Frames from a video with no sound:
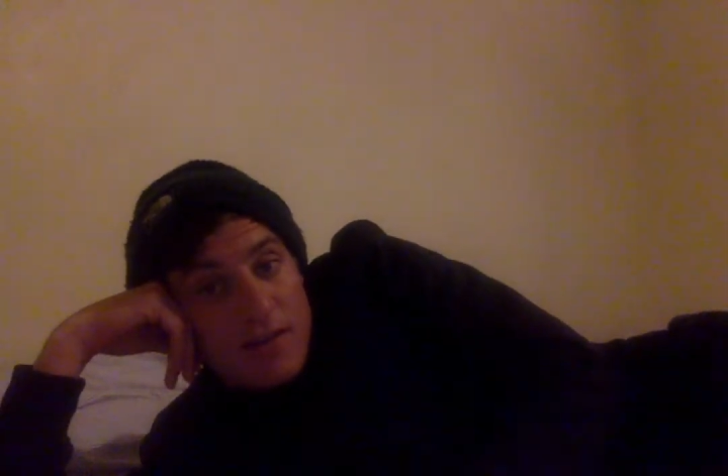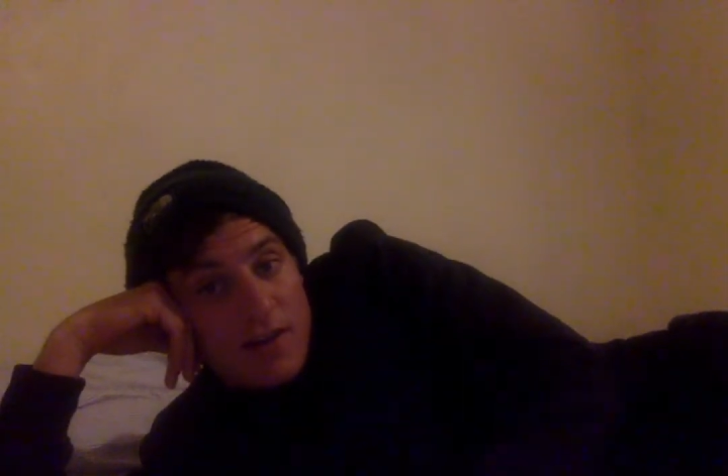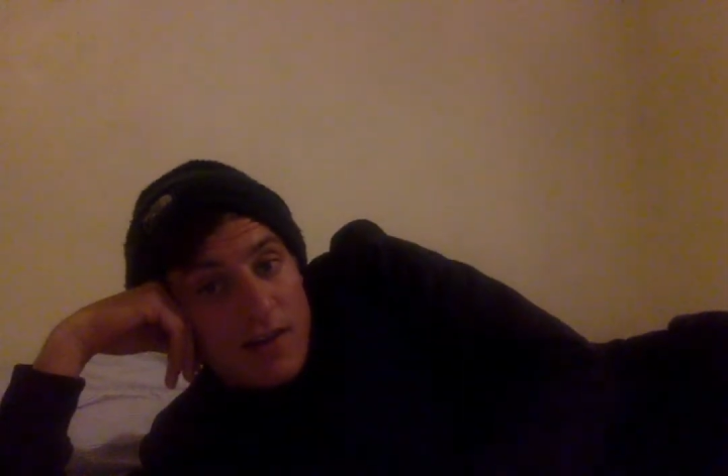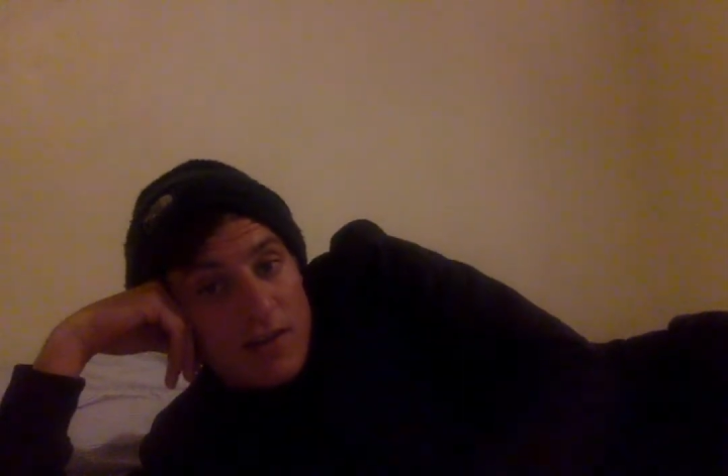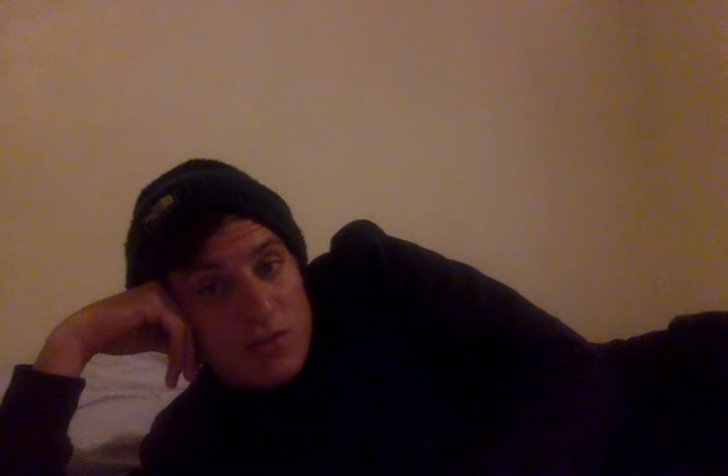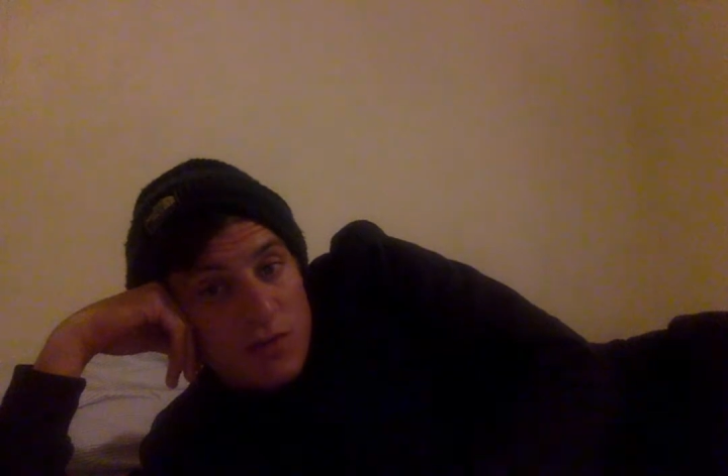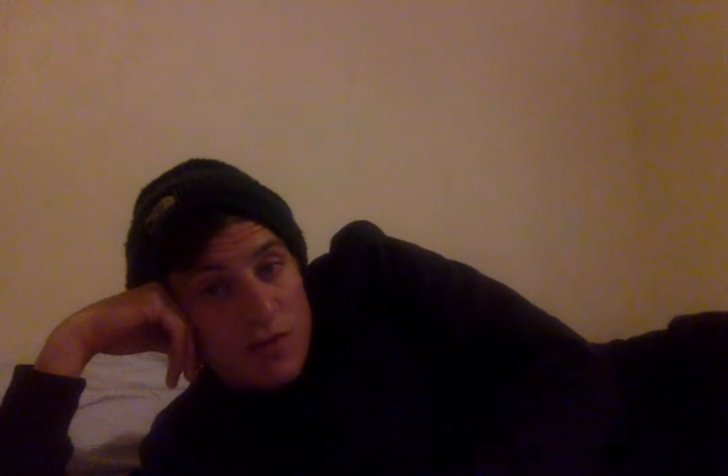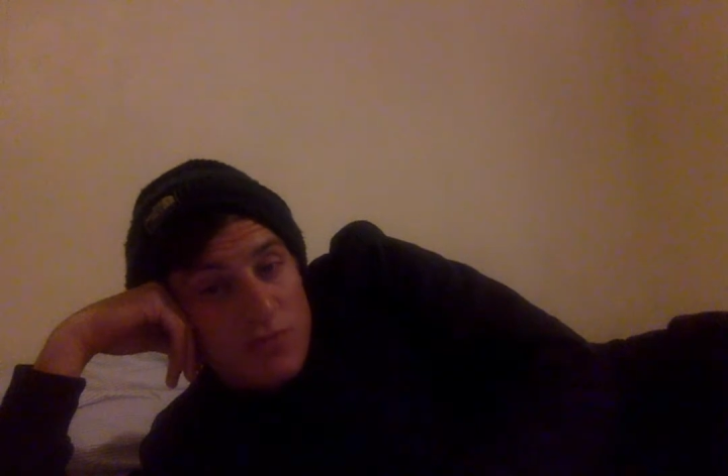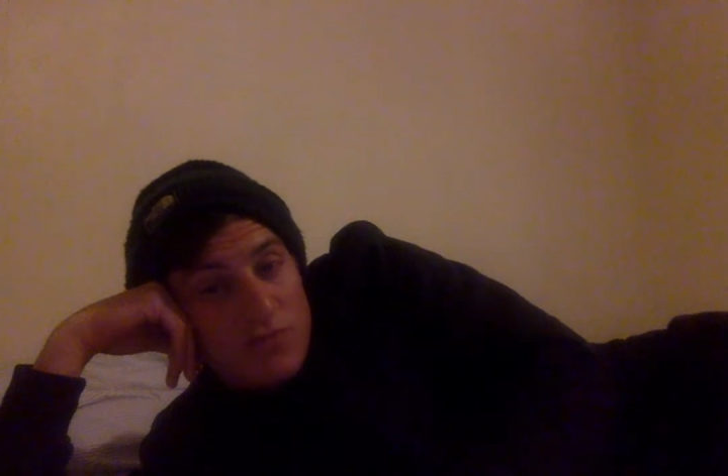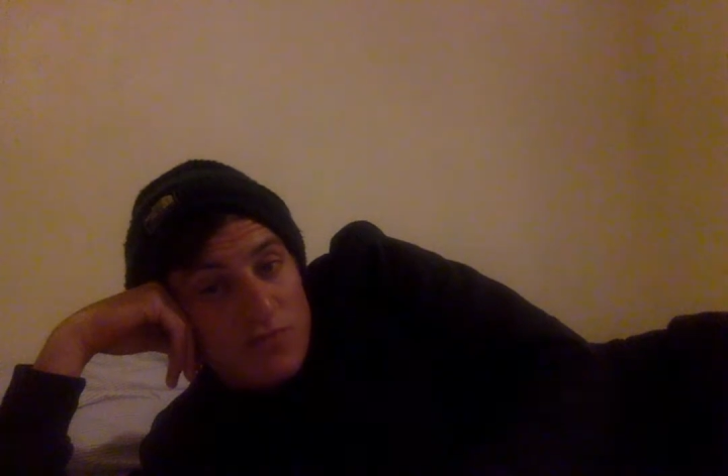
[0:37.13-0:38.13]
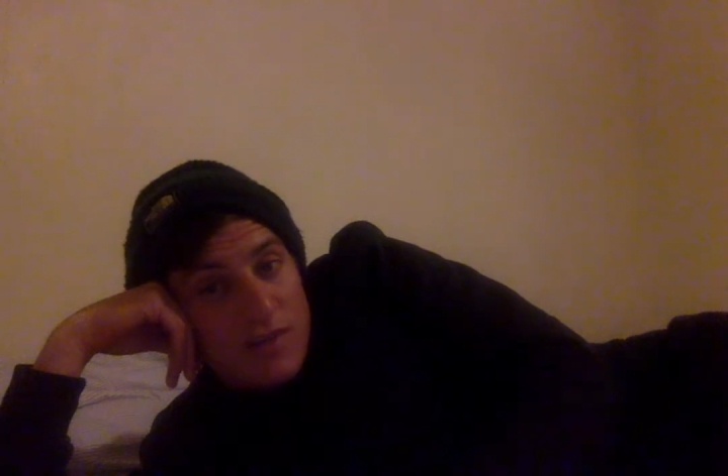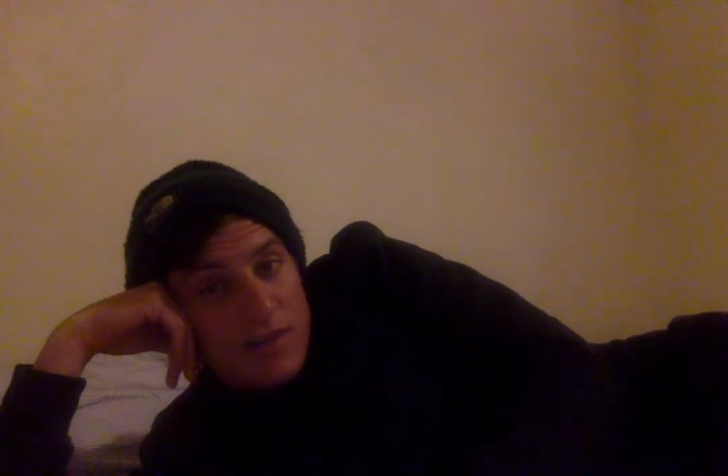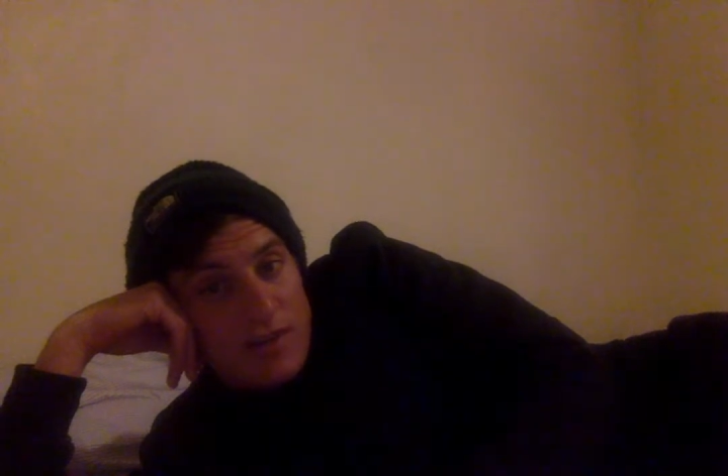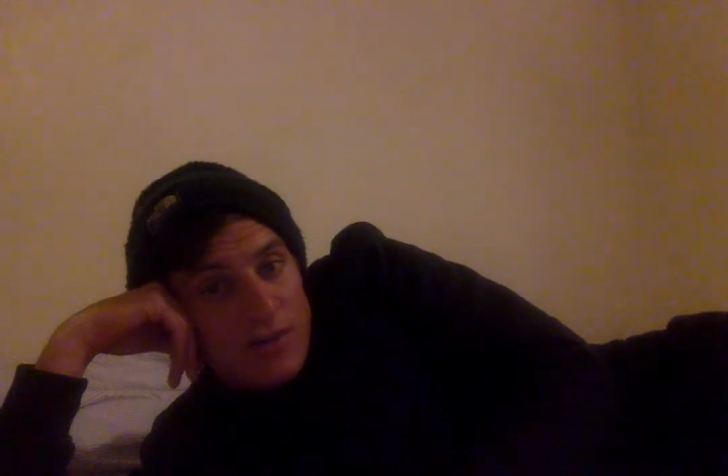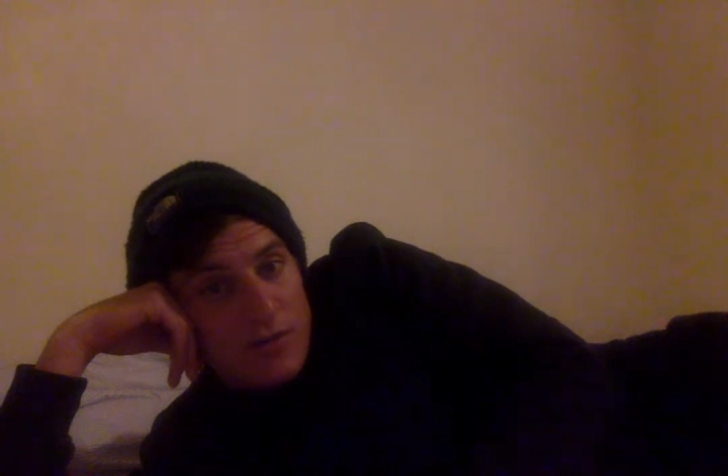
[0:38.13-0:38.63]
last week, which is really
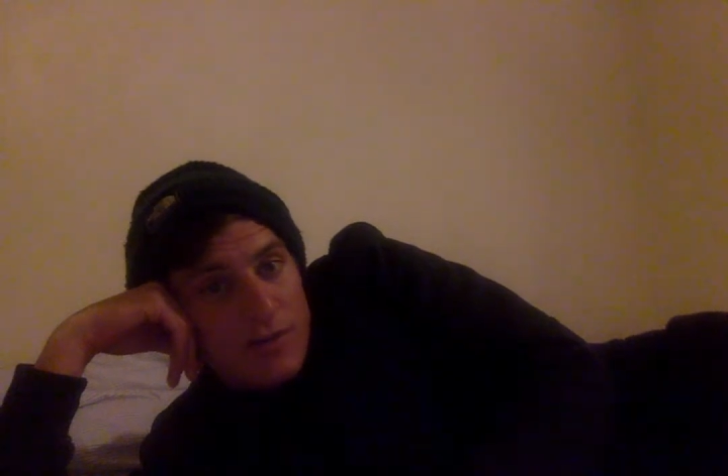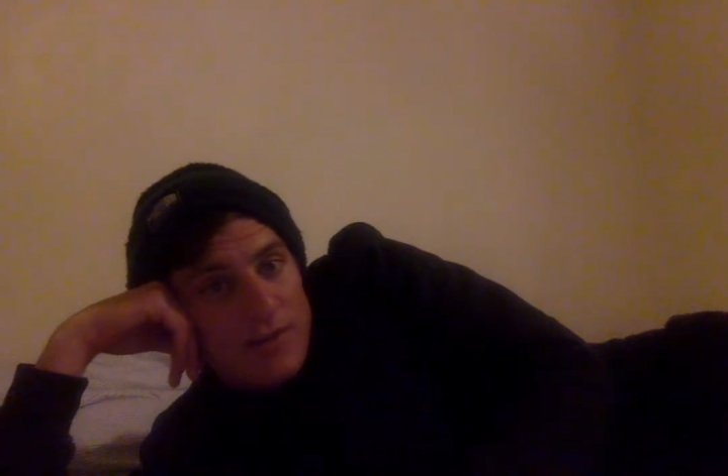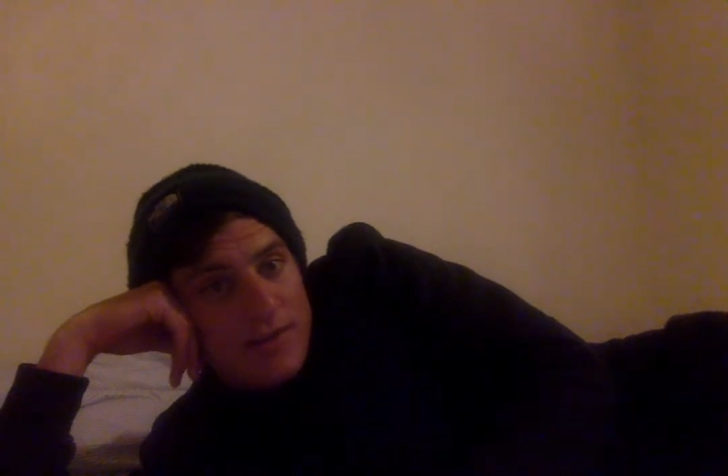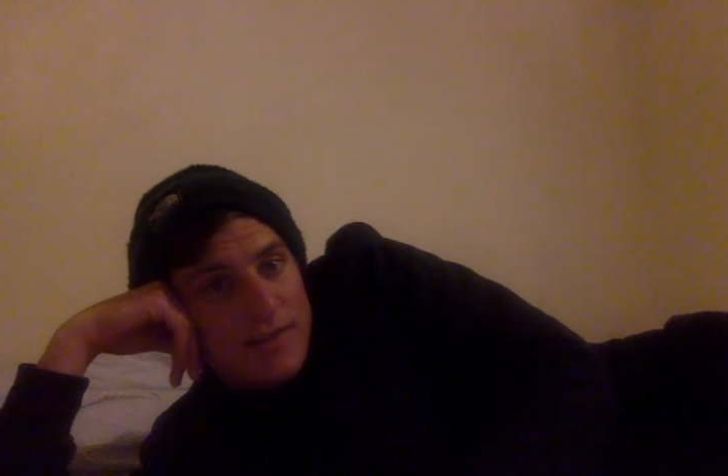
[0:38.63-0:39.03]
cool.